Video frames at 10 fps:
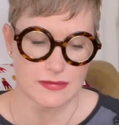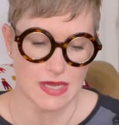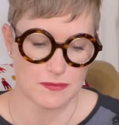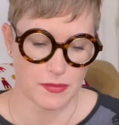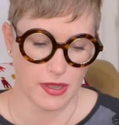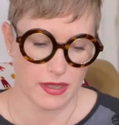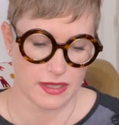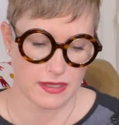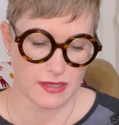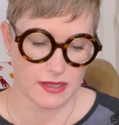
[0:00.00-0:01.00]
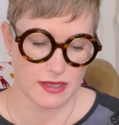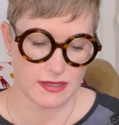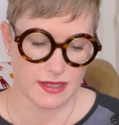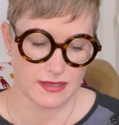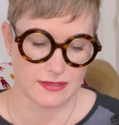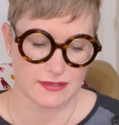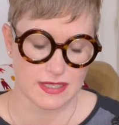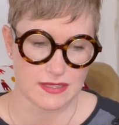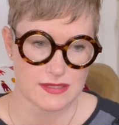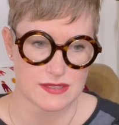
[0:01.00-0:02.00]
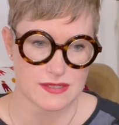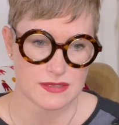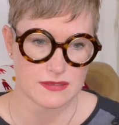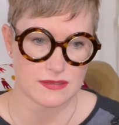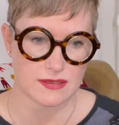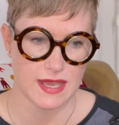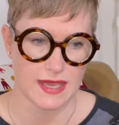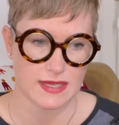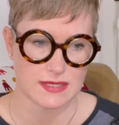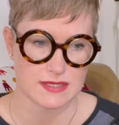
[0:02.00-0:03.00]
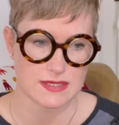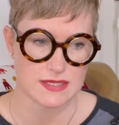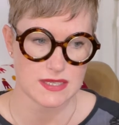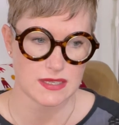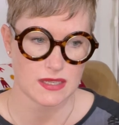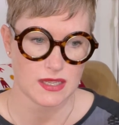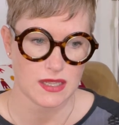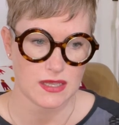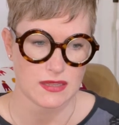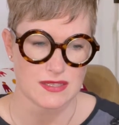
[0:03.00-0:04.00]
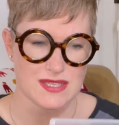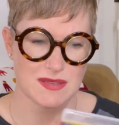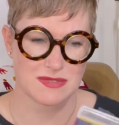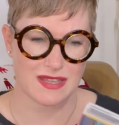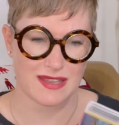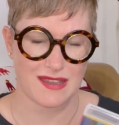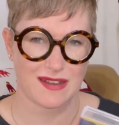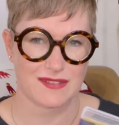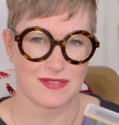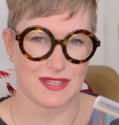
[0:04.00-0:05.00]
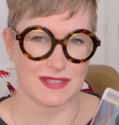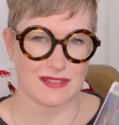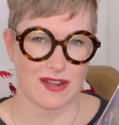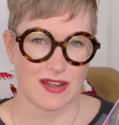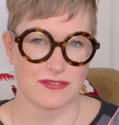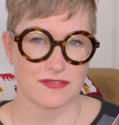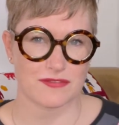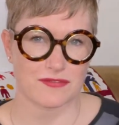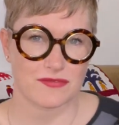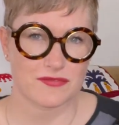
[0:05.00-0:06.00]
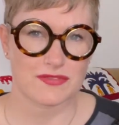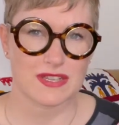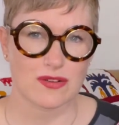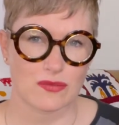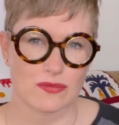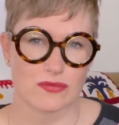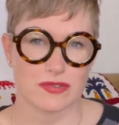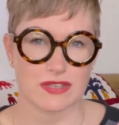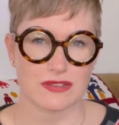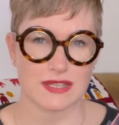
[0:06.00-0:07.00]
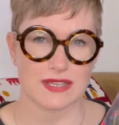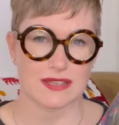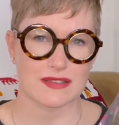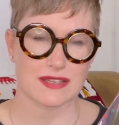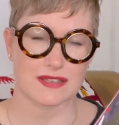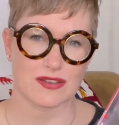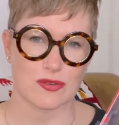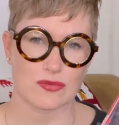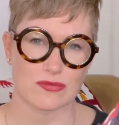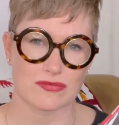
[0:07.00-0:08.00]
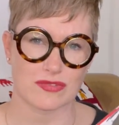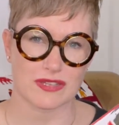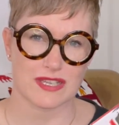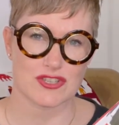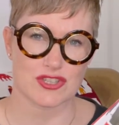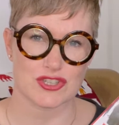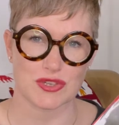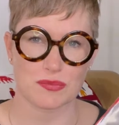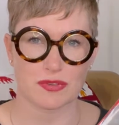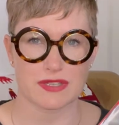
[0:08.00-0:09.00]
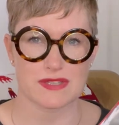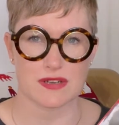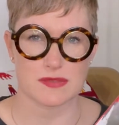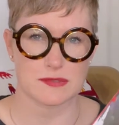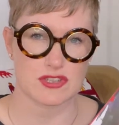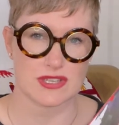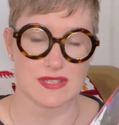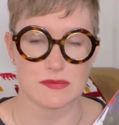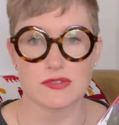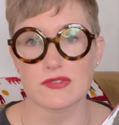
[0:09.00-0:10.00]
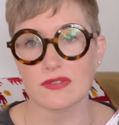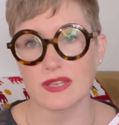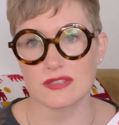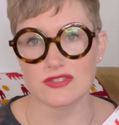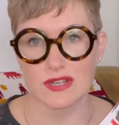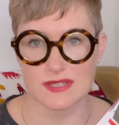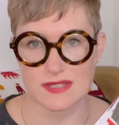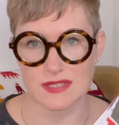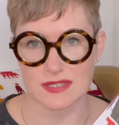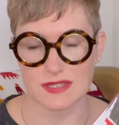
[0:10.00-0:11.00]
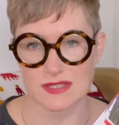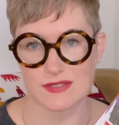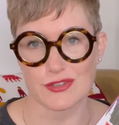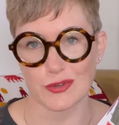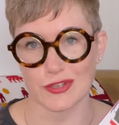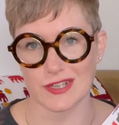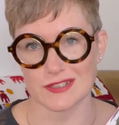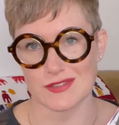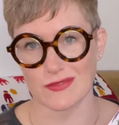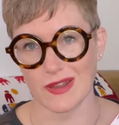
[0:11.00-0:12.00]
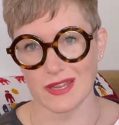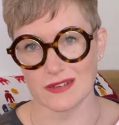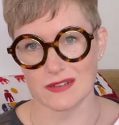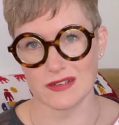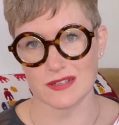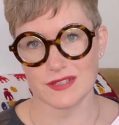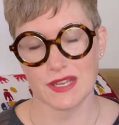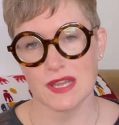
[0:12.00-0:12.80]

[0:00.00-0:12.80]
by Agatha Lees, and they seem to kind of hit it off. They don't really, no relationship really starts, but she seems really interested in his career as a writer, and